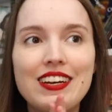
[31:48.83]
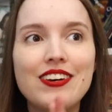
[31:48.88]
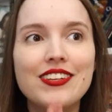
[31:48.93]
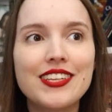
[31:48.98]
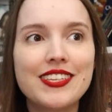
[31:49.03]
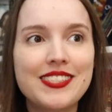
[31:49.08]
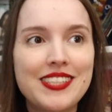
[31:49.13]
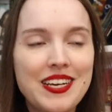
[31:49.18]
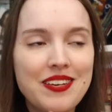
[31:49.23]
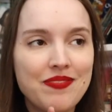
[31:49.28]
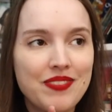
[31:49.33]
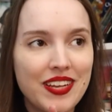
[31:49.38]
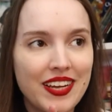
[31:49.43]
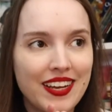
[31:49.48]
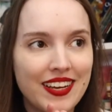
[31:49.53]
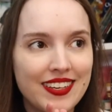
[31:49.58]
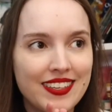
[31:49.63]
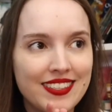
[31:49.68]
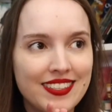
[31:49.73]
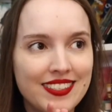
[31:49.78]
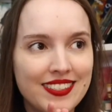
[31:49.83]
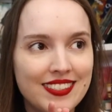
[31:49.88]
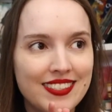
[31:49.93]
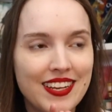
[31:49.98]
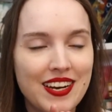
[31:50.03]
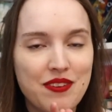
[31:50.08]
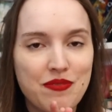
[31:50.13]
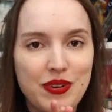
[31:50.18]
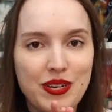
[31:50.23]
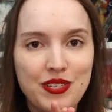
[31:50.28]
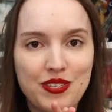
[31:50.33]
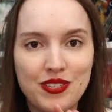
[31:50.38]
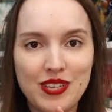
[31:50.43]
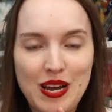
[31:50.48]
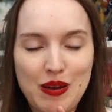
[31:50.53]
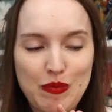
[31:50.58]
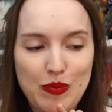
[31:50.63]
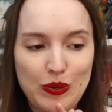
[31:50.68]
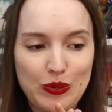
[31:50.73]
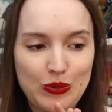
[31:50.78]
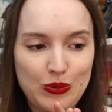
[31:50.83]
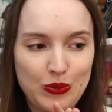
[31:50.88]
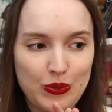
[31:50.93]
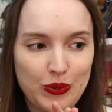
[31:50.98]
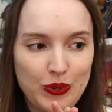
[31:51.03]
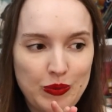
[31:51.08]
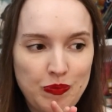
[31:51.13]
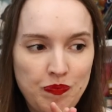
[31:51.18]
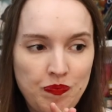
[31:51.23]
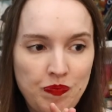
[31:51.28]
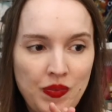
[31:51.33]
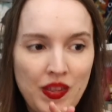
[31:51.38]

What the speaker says: on the same day that I went to that bookstore,